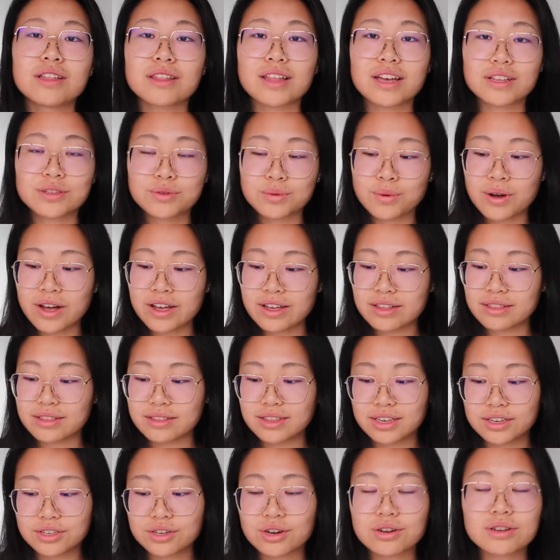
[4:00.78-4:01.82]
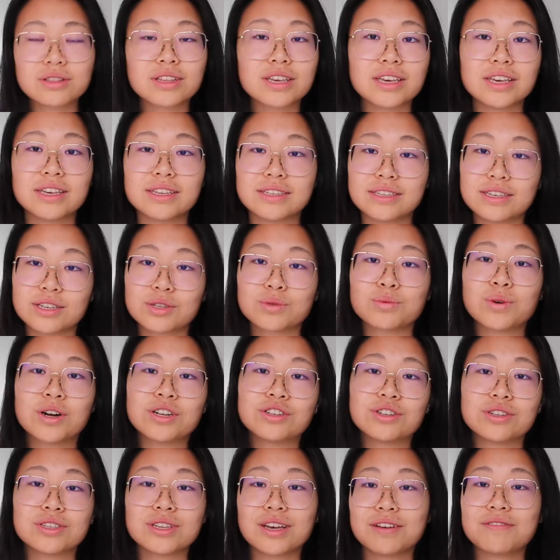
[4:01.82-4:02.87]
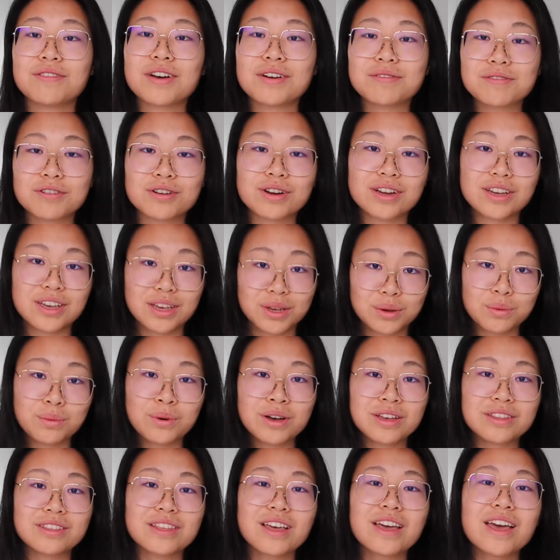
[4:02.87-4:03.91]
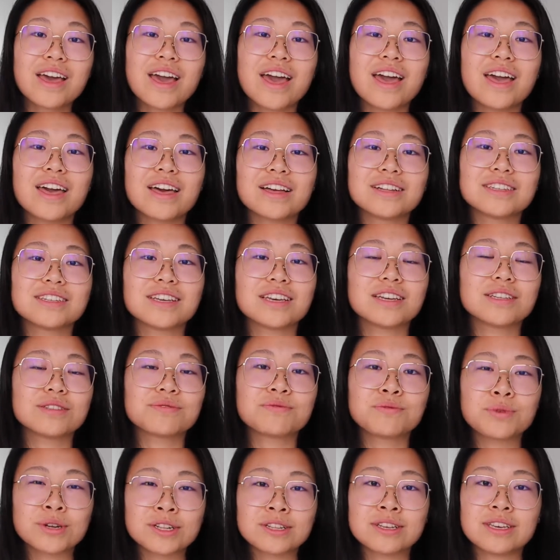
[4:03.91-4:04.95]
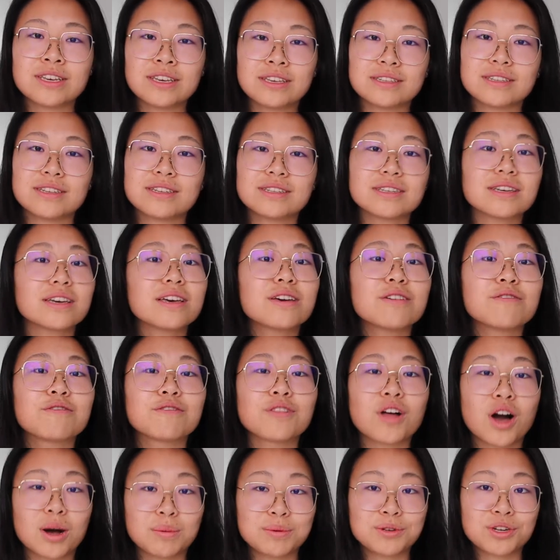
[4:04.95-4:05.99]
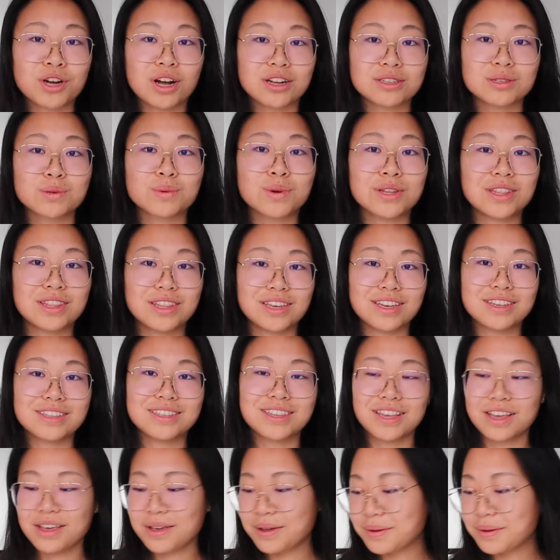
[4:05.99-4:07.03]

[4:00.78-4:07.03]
That's why these are the easiest wedges I've ever hit with, and it's really easy to hit flop shots with these.